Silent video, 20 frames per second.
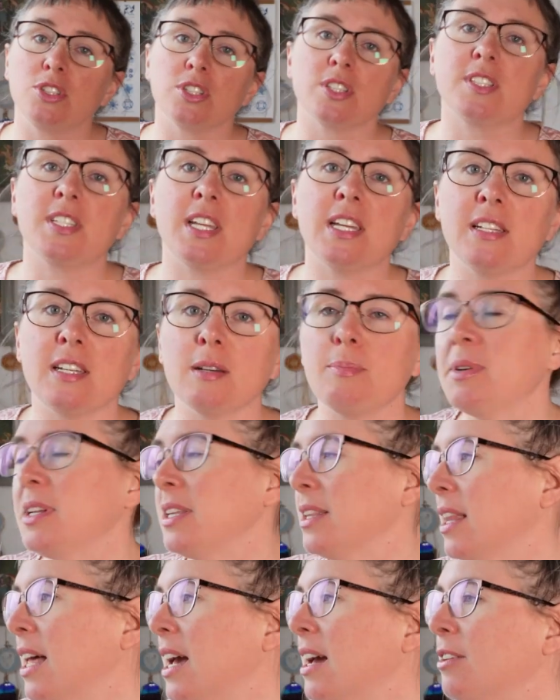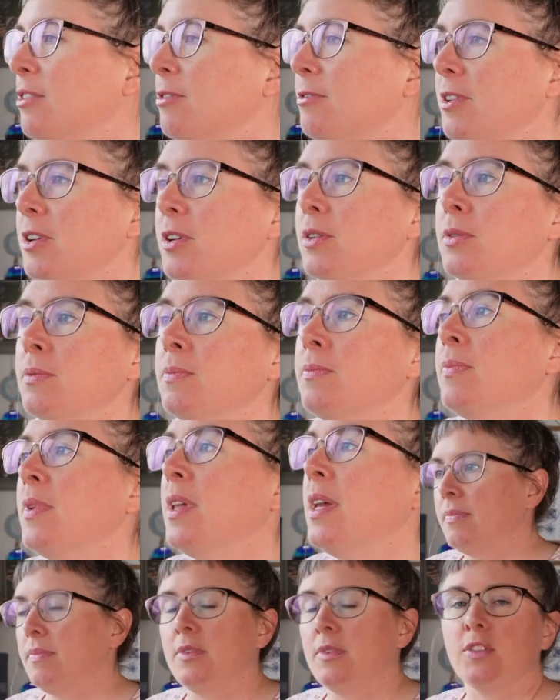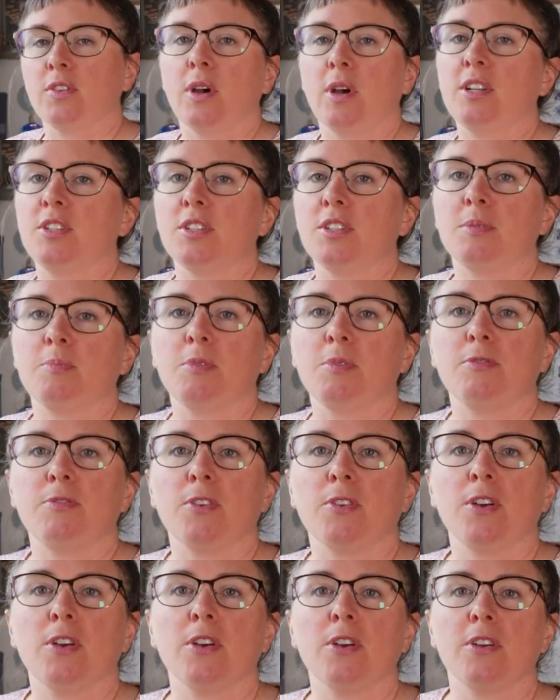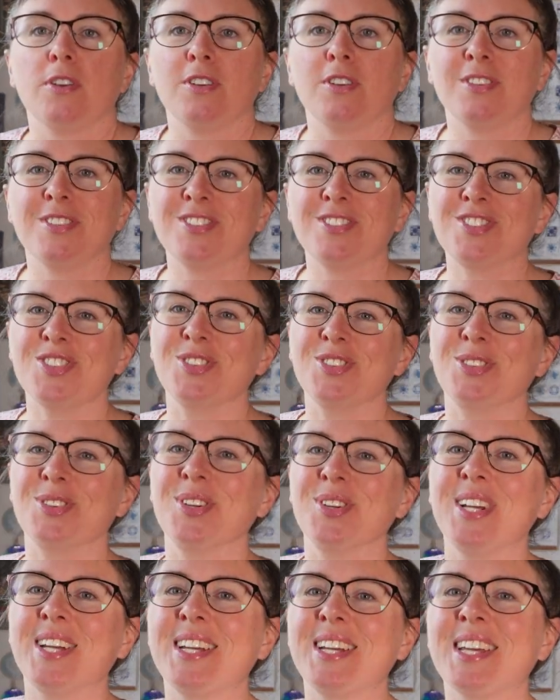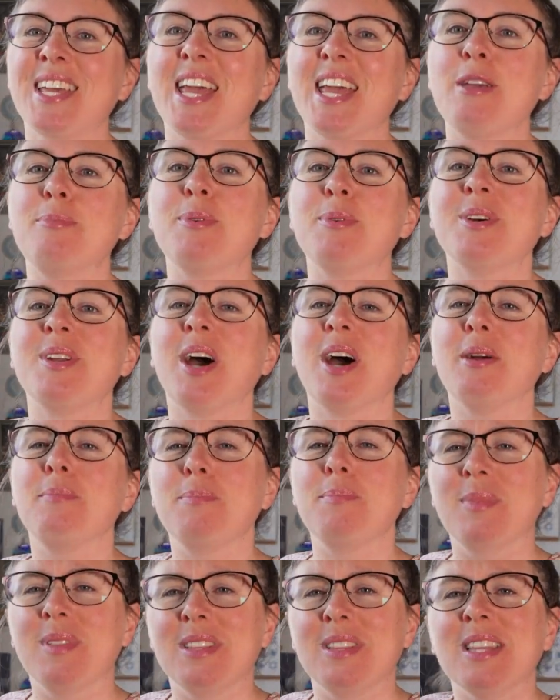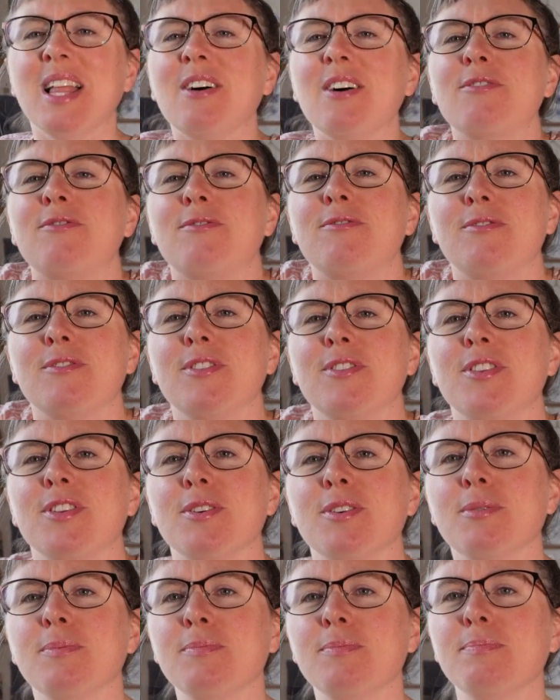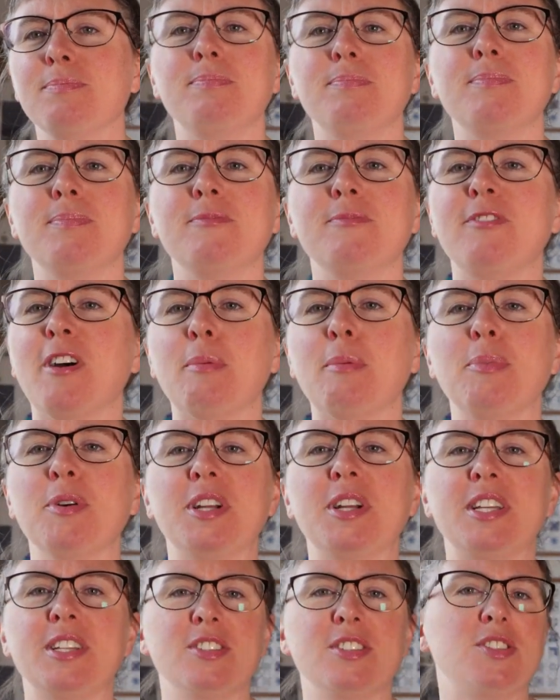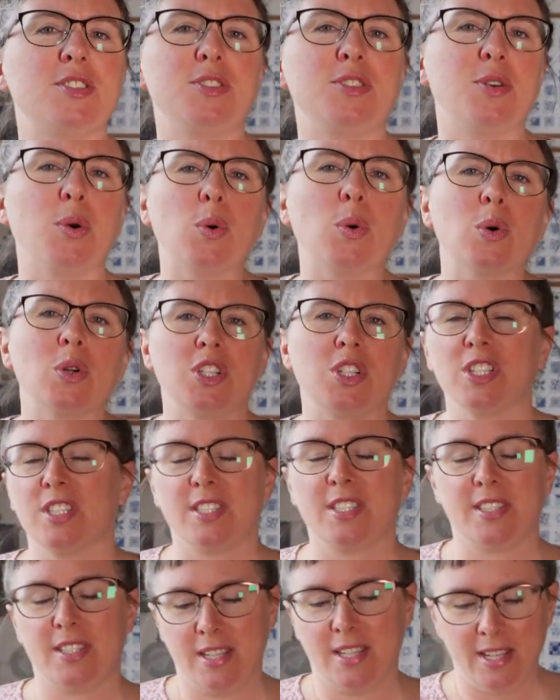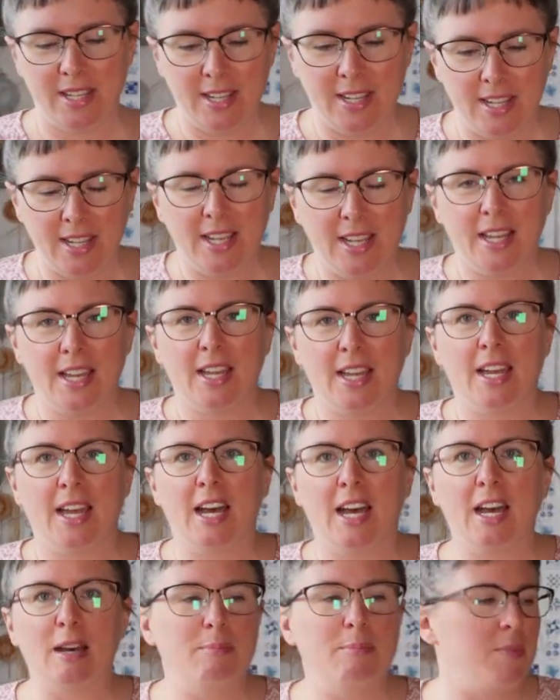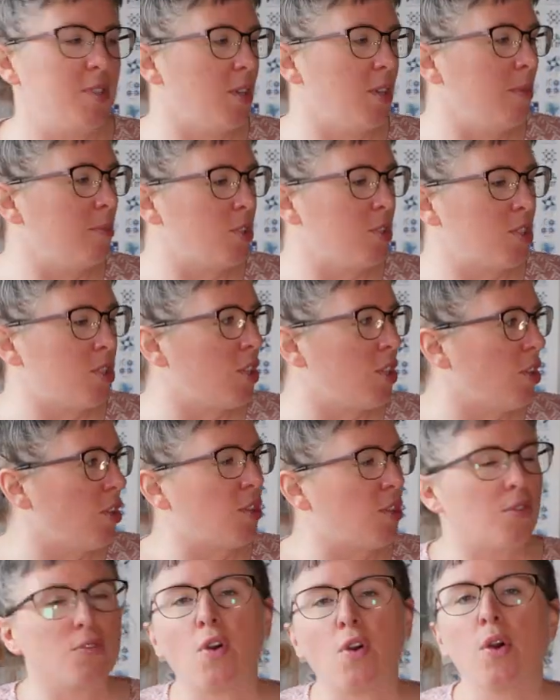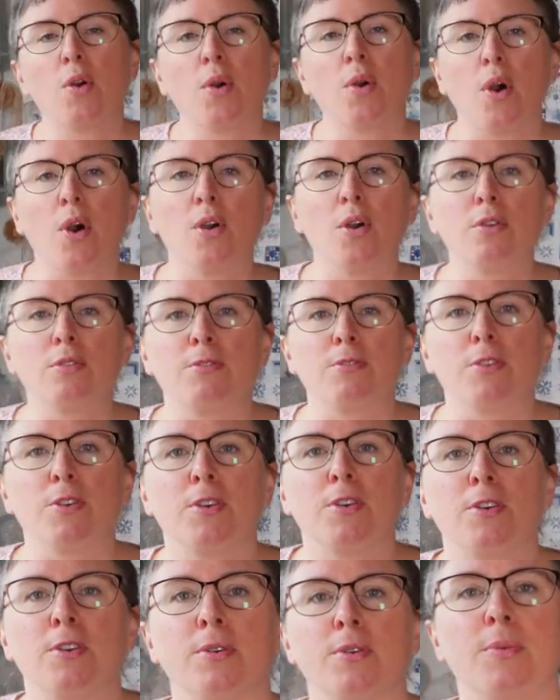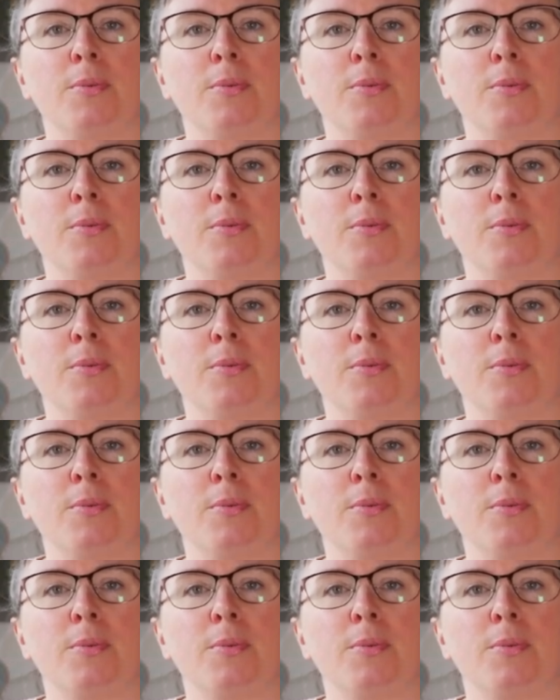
just end up in landfill, so I just prefer to keep it. I love the fabric, it's gorgeous. Um, so I'm just going to throw over